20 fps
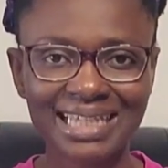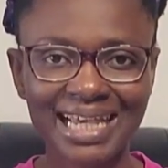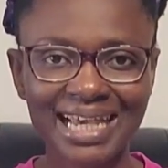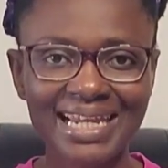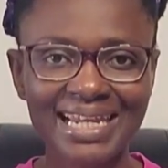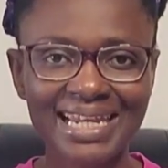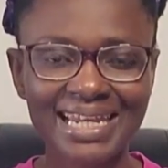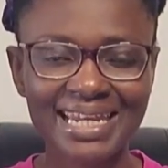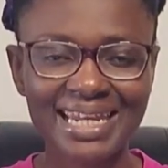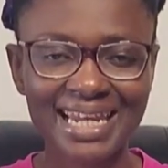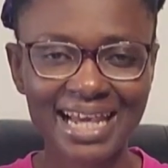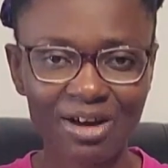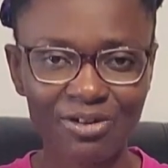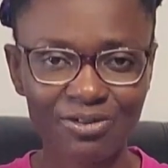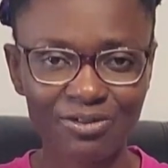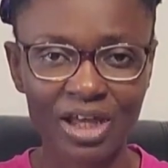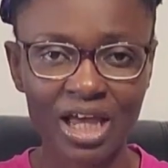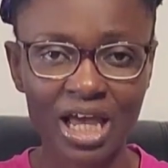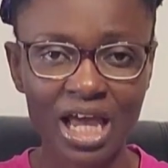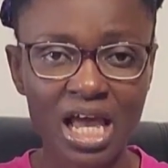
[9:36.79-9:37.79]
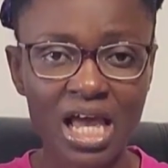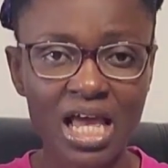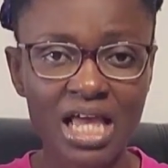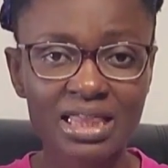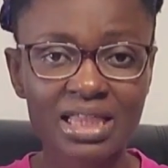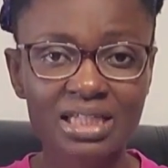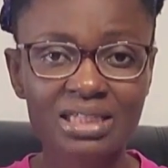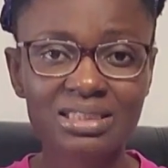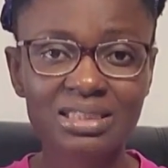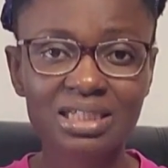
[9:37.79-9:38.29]
enough. In
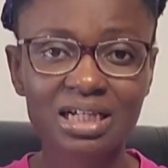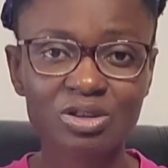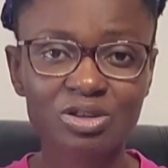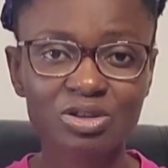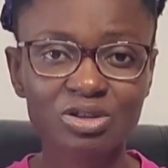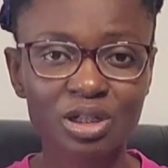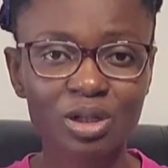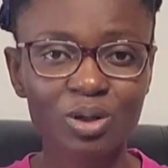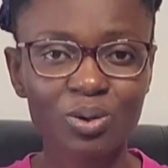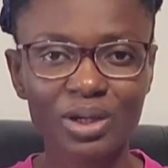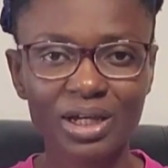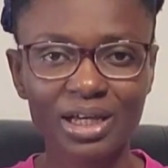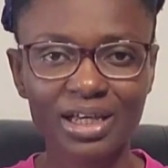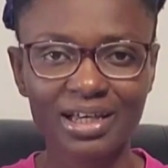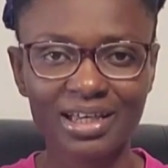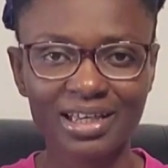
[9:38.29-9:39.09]
this country, look,